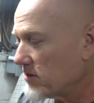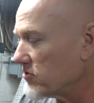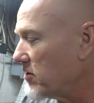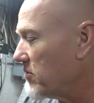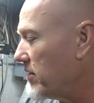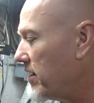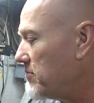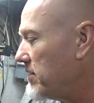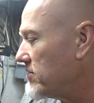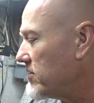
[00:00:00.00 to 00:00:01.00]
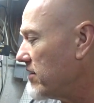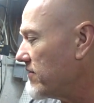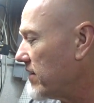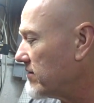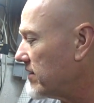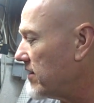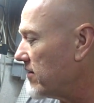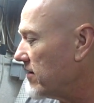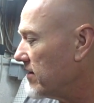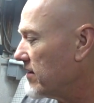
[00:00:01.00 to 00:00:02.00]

So anyway, be safe out there.